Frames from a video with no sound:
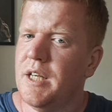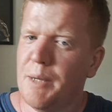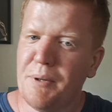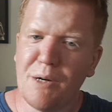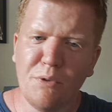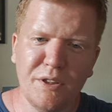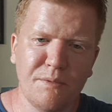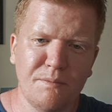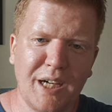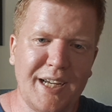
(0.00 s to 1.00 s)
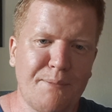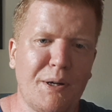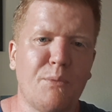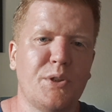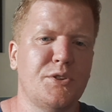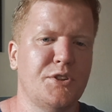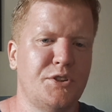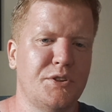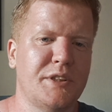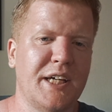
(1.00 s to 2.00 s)
but I probably
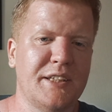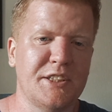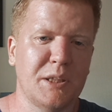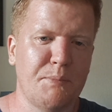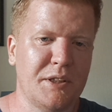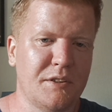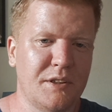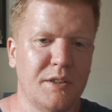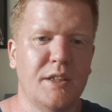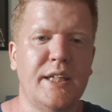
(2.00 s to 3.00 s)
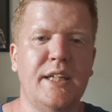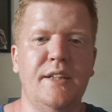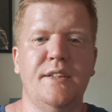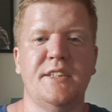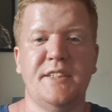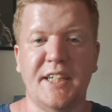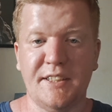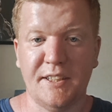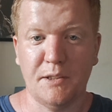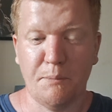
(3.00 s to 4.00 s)
should take this a bit in
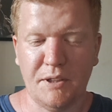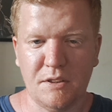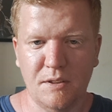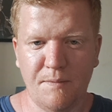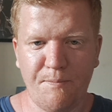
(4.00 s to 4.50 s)
dissecting a bit.